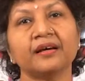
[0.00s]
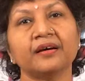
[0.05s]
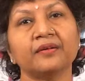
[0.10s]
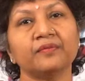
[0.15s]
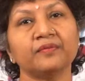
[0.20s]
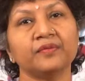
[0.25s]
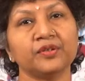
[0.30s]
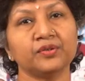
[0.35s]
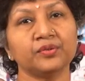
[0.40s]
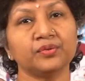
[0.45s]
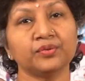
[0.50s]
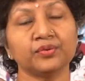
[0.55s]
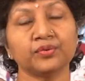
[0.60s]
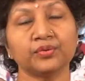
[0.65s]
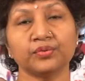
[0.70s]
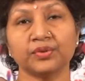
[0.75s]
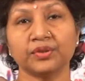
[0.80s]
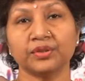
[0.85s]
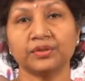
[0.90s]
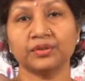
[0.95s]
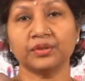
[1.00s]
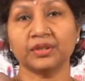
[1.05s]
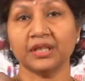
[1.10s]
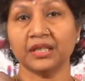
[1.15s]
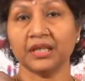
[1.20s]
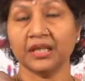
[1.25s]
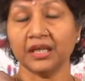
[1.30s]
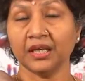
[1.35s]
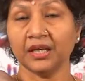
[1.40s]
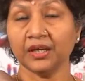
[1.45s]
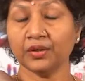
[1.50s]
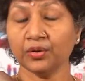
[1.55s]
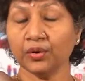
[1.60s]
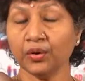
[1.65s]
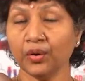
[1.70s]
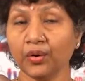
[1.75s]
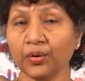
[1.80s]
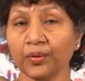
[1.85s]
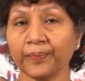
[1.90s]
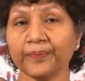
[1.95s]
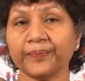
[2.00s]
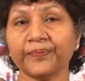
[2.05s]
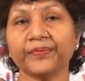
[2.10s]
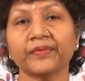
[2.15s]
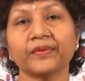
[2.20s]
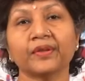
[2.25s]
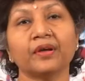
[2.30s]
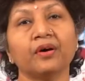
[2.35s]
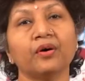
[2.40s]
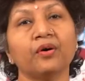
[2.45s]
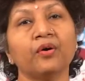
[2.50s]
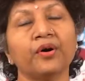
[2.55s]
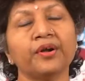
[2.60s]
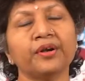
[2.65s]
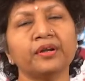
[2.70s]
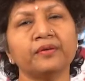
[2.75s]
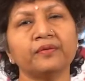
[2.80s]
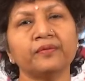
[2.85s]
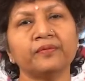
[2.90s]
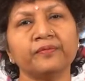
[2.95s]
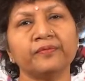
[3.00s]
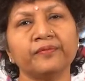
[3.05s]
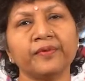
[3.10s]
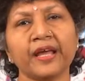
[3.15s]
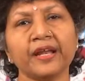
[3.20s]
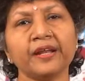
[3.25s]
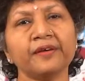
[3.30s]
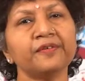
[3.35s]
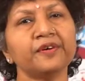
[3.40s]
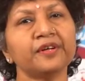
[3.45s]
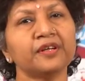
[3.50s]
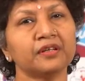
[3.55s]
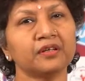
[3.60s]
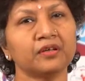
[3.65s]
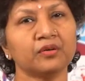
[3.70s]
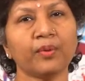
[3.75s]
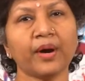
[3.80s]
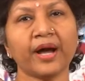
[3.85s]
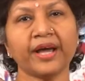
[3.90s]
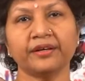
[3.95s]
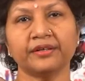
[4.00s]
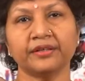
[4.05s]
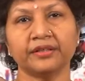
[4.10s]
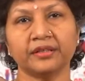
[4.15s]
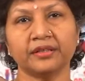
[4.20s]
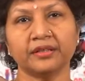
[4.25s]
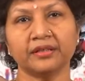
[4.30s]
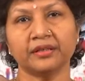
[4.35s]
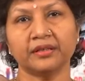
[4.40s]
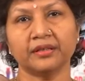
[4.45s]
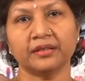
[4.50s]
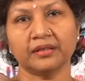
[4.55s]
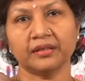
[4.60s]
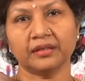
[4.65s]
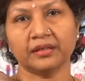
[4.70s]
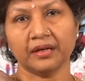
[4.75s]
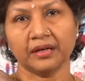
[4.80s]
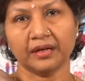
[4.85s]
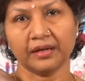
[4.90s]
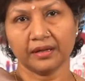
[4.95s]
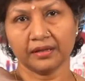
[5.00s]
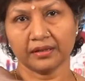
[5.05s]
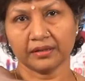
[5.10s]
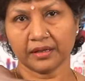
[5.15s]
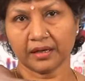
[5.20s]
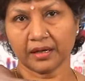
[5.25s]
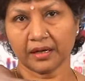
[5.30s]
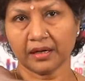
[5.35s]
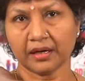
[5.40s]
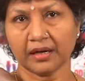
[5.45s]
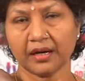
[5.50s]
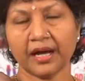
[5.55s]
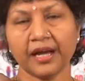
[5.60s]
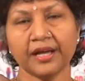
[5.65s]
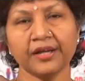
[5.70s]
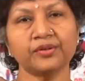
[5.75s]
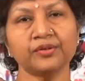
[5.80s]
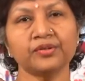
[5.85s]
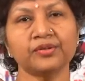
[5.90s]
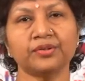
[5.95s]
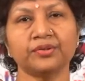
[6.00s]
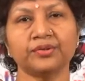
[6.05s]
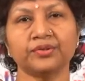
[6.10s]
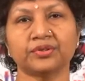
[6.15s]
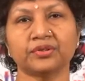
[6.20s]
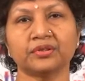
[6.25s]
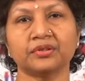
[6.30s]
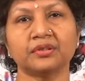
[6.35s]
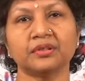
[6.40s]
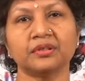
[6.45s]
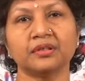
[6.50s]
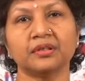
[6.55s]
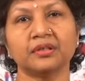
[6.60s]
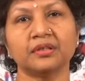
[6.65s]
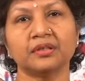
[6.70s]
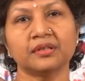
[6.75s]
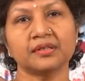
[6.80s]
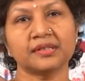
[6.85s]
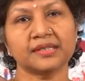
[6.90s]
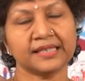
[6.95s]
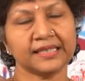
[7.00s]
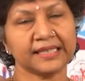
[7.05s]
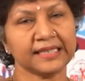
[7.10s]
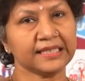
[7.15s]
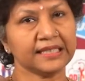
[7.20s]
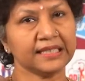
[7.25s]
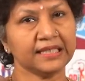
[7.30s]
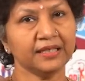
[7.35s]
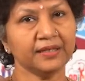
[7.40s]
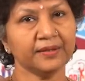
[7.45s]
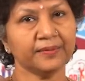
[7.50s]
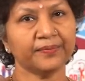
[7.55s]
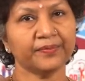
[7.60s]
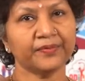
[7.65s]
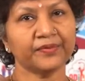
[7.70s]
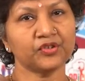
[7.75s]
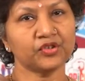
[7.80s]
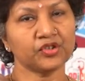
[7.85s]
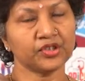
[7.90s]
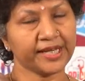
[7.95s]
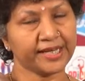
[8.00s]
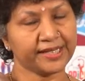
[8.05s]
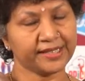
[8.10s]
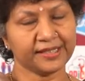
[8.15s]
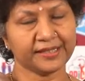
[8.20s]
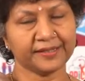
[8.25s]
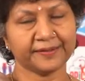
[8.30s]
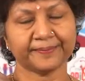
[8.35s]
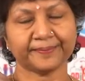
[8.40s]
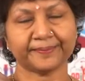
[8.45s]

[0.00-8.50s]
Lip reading: we do 2D echo, or wherever required, high resolution CT chest.